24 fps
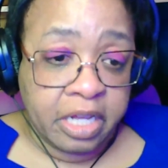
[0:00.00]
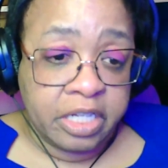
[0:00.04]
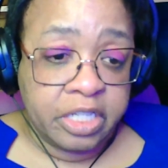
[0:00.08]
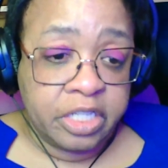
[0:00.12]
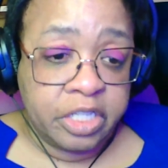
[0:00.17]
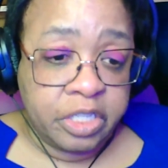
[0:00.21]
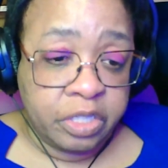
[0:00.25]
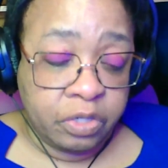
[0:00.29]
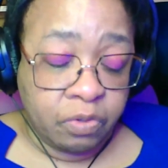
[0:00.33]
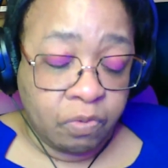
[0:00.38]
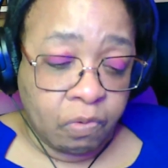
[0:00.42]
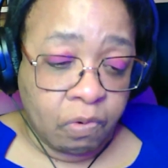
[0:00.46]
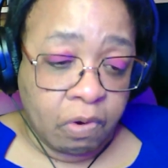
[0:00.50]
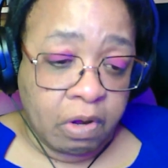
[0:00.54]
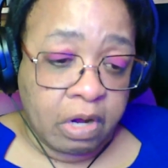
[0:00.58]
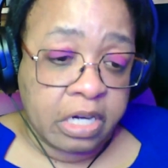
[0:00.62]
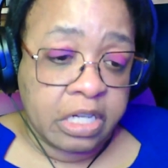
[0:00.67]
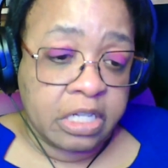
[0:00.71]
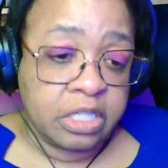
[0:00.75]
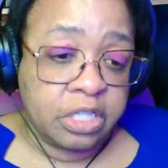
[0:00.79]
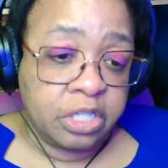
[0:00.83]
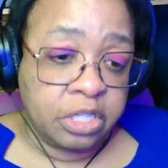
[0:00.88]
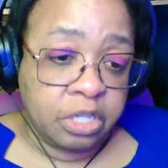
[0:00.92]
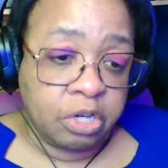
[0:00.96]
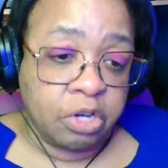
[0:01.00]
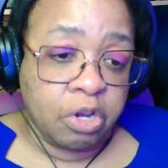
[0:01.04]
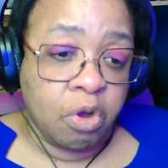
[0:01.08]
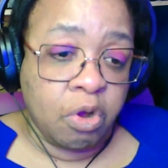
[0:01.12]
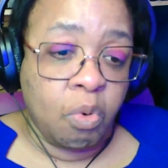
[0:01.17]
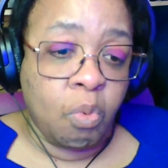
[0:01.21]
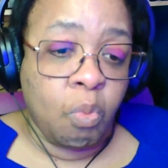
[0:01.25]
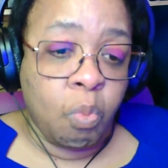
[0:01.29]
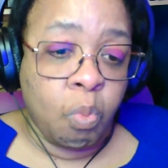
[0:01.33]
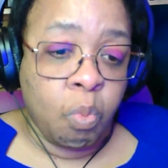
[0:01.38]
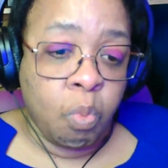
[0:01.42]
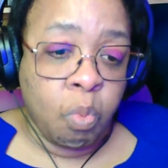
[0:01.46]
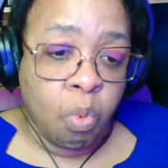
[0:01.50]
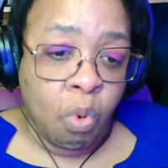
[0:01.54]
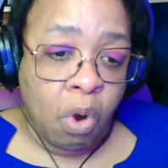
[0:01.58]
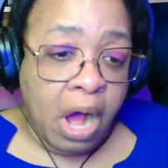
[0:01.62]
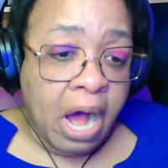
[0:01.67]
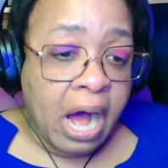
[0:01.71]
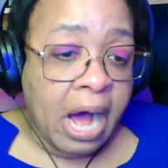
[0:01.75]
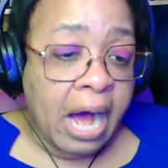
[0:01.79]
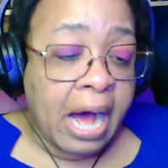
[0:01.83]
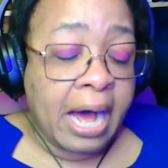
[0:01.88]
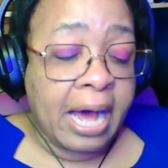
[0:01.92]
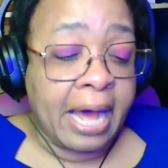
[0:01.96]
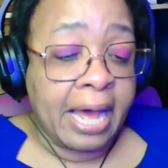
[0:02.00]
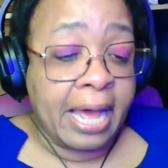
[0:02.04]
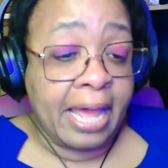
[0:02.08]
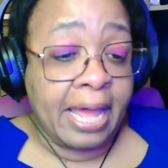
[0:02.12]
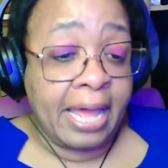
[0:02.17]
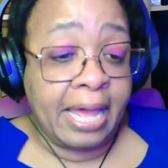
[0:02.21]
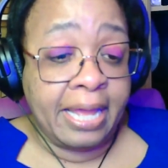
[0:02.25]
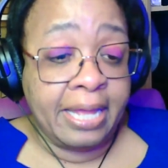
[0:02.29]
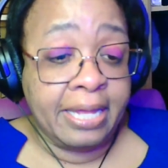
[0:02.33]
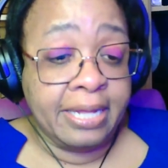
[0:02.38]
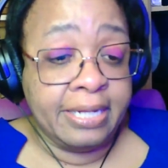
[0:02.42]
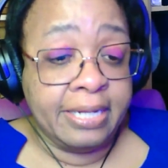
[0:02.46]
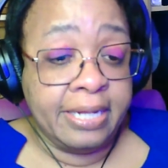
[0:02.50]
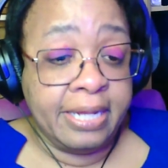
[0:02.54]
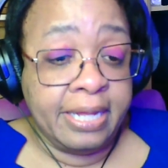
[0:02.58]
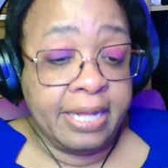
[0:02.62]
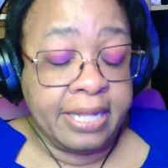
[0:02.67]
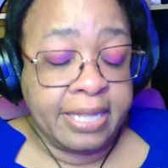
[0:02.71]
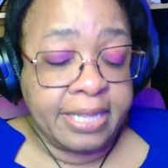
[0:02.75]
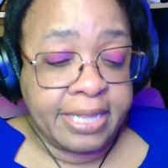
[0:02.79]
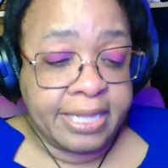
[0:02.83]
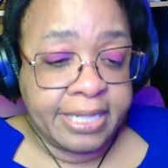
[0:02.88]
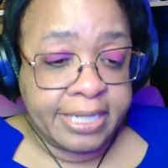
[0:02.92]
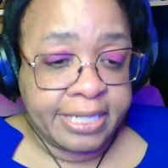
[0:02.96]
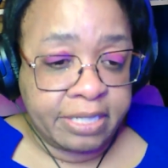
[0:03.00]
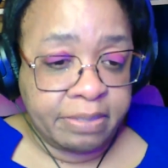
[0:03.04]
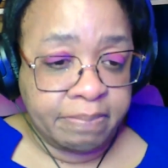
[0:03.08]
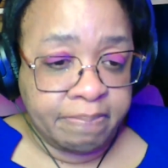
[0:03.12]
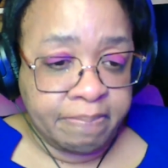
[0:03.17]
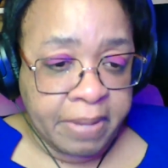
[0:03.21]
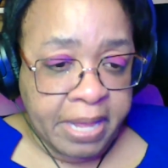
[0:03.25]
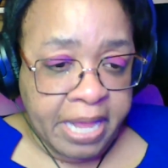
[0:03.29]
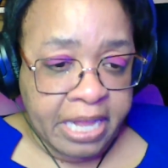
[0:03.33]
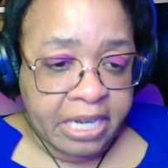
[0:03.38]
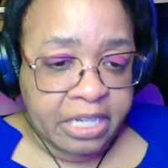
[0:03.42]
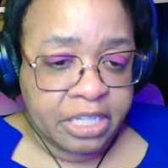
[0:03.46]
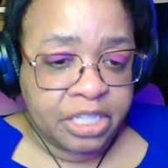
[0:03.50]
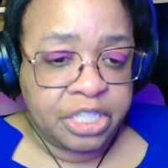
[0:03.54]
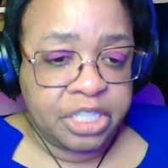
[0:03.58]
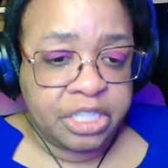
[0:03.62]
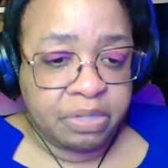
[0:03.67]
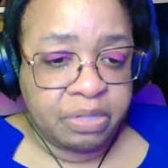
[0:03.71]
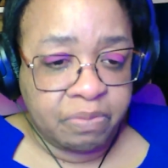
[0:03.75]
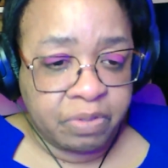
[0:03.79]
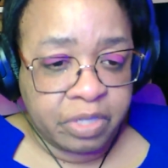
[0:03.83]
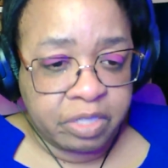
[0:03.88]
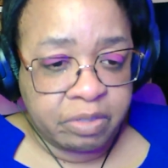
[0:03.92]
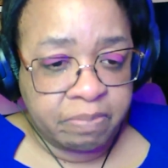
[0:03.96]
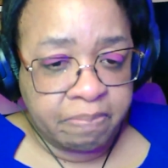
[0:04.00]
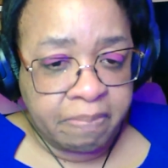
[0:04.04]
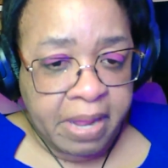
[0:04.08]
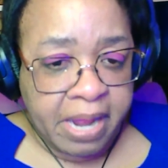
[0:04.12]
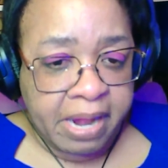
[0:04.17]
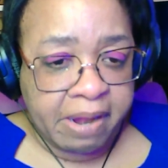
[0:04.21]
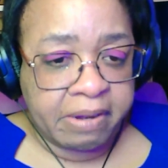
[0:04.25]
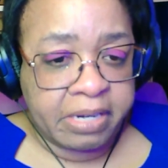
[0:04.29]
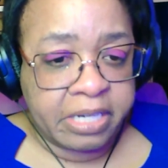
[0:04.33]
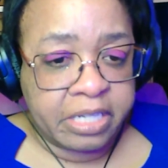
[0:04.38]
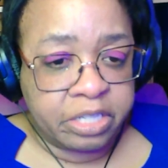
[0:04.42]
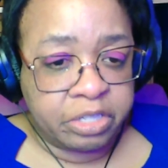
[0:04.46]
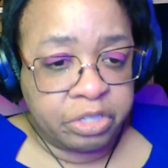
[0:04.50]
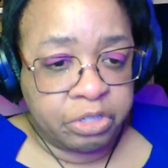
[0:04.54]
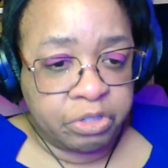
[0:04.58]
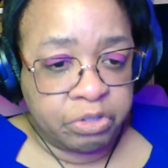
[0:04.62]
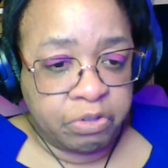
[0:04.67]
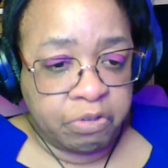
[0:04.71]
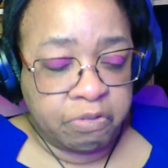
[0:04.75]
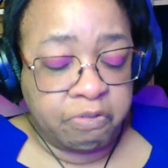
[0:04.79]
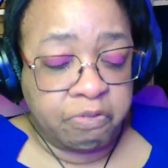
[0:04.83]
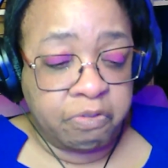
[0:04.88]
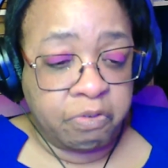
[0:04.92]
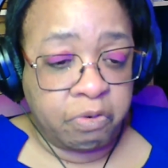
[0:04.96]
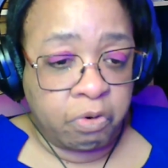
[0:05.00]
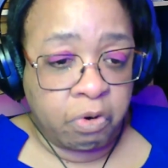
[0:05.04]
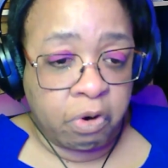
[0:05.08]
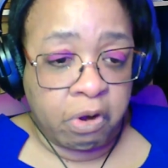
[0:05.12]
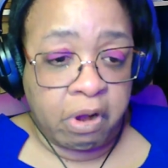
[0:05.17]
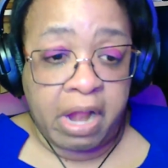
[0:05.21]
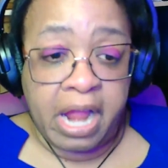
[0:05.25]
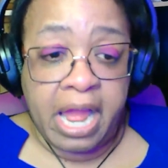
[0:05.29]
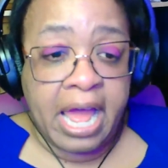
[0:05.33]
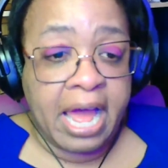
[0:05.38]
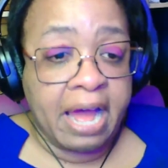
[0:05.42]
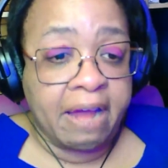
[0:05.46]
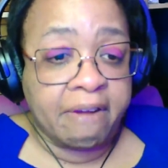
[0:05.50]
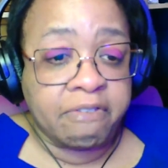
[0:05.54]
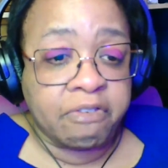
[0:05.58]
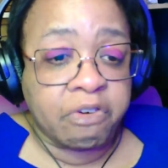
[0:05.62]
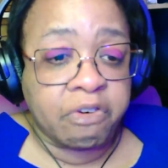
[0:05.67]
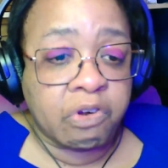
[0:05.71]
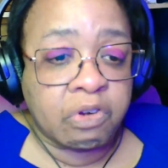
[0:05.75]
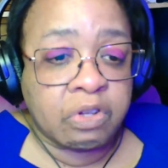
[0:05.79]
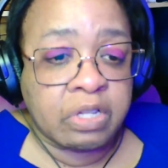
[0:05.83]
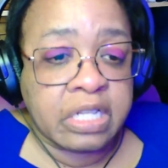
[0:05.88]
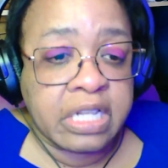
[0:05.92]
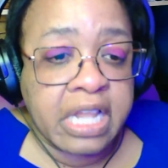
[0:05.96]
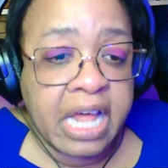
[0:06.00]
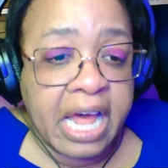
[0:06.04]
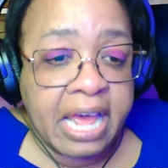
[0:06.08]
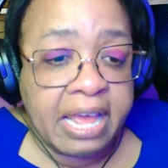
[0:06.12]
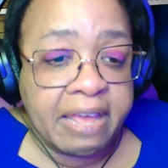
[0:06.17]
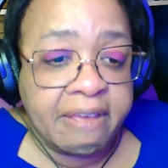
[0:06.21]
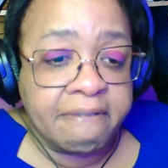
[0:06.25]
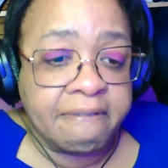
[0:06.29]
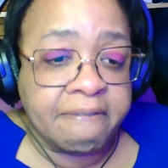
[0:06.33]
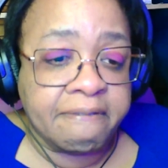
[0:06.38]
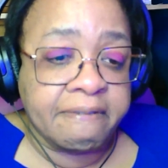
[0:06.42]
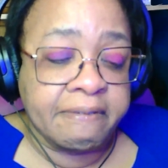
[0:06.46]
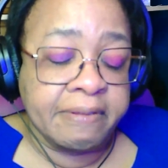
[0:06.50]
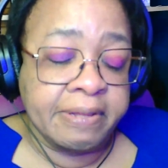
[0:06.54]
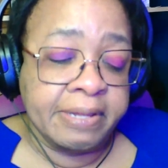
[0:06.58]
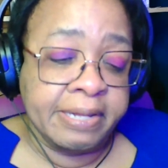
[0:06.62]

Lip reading: She wanted to know why this man she was married to for half her life